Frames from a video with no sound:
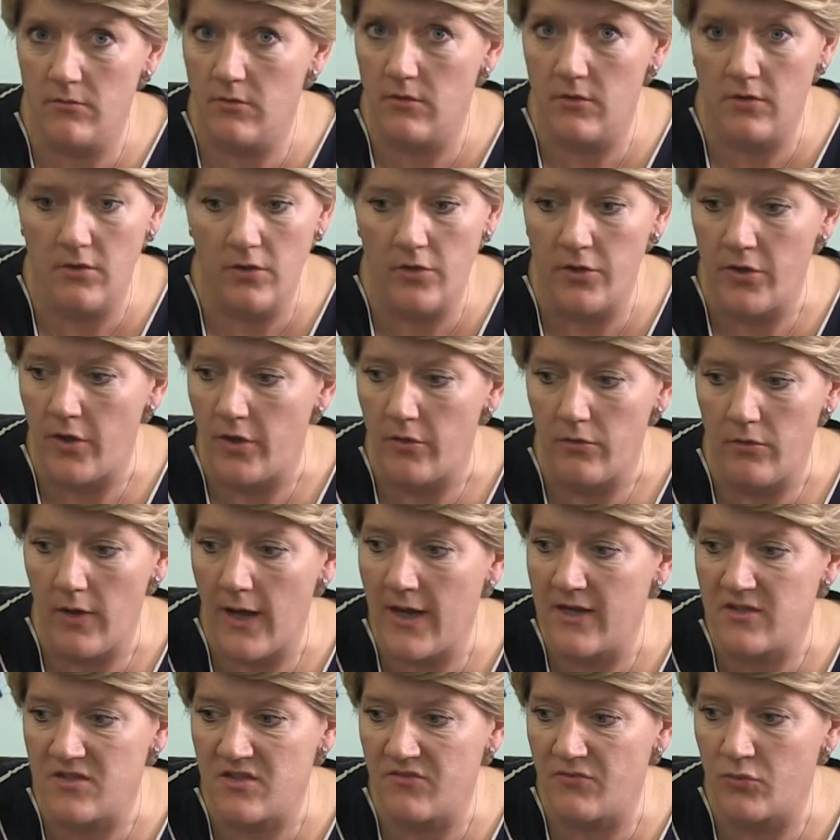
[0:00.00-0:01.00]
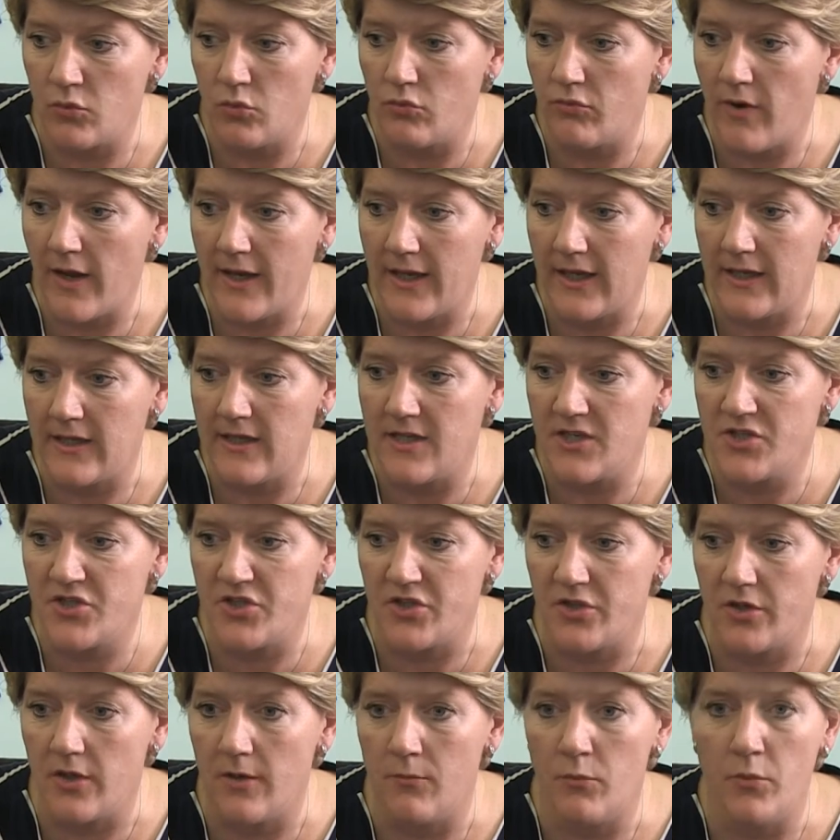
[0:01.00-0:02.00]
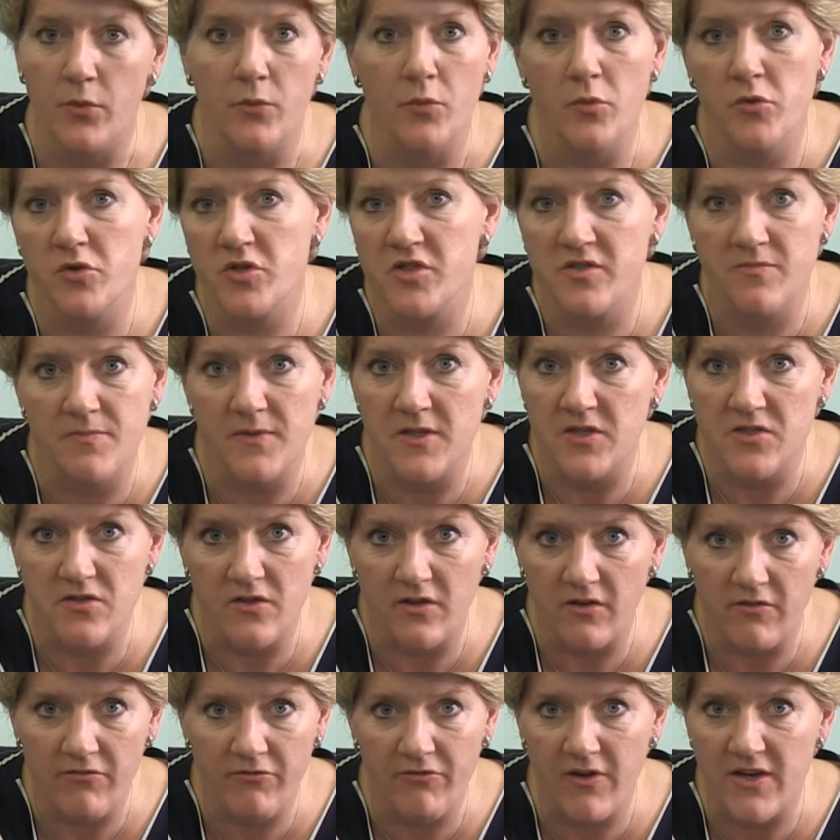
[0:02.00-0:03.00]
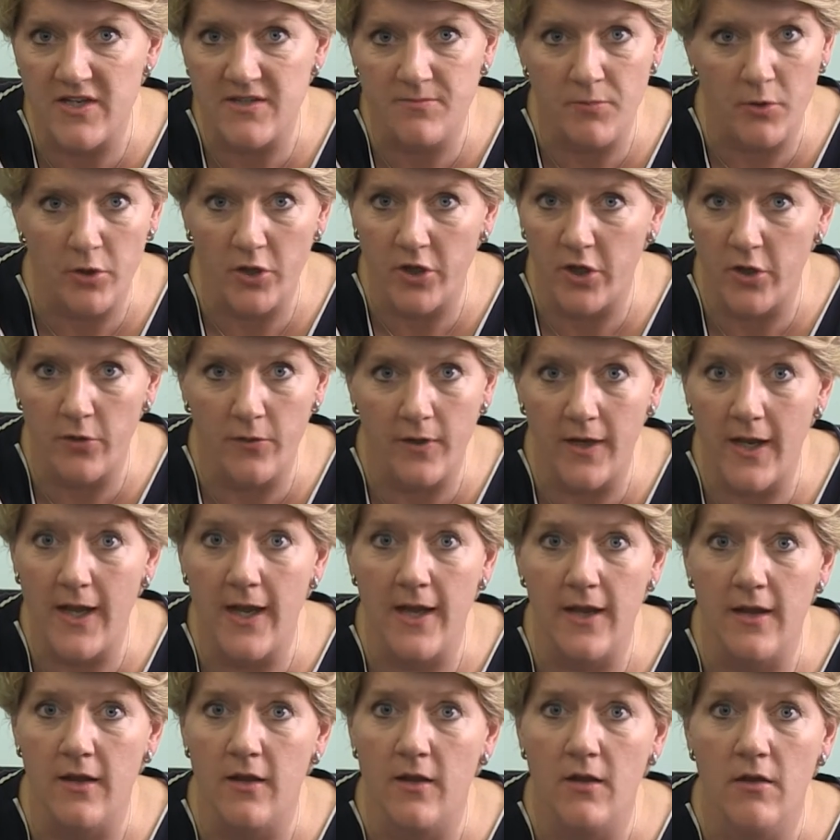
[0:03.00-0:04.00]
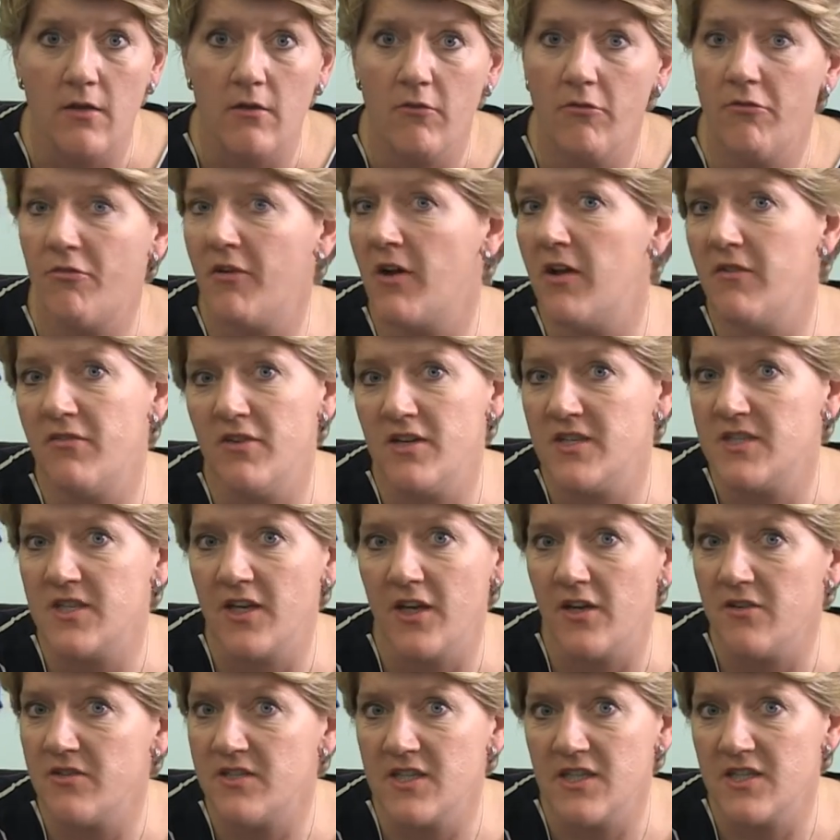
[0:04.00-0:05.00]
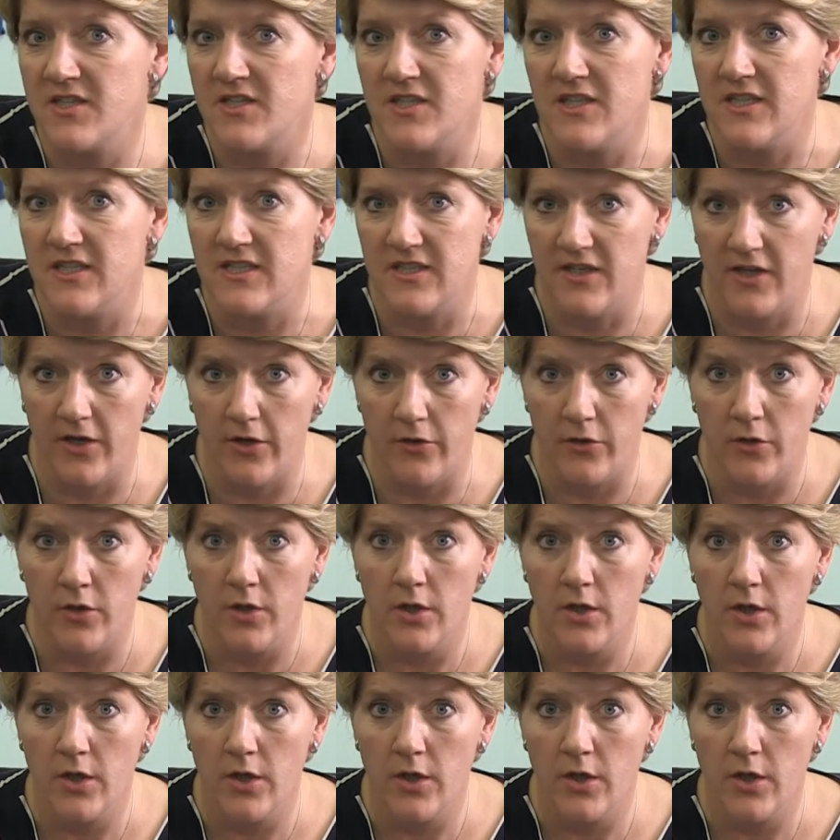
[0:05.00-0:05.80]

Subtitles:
you know, out of all recognition, and we wouldn't have been doing a Facebook Q&A 5 years ago, 6 years ago,